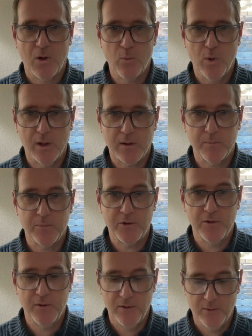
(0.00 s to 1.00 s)
Welcome
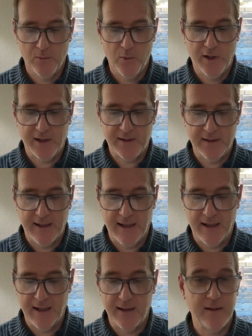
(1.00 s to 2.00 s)
to week
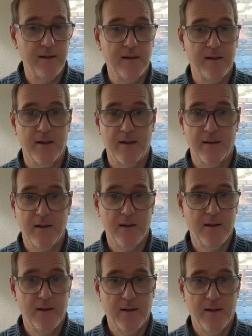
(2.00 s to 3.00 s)
9.
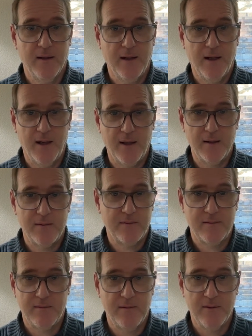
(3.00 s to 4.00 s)
I
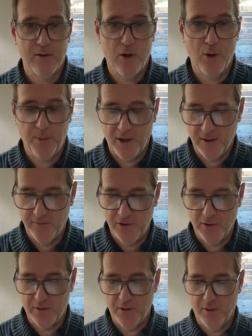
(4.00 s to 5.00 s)
hope all of
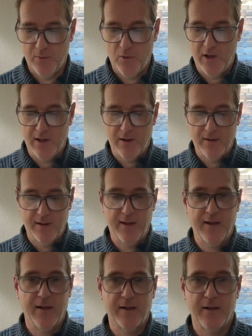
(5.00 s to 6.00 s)
you are doing well.
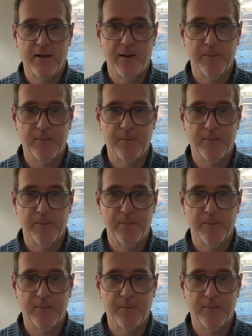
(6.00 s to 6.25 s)
And